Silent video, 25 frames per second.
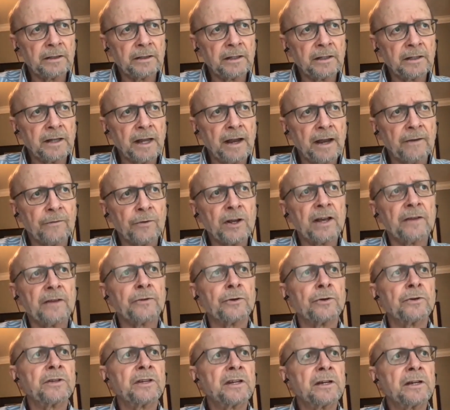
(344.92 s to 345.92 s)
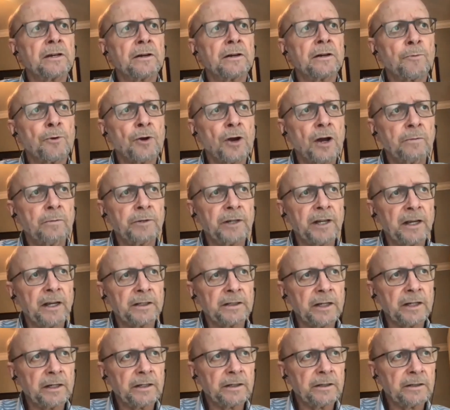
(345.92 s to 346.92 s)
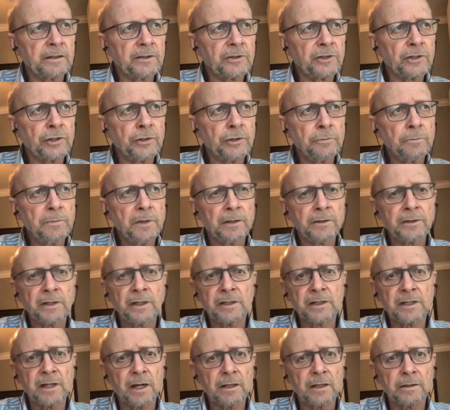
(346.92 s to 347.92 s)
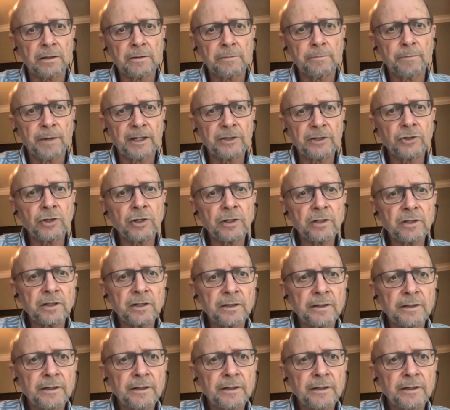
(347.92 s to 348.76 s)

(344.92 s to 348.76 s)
every other year, probably on a $2 million budget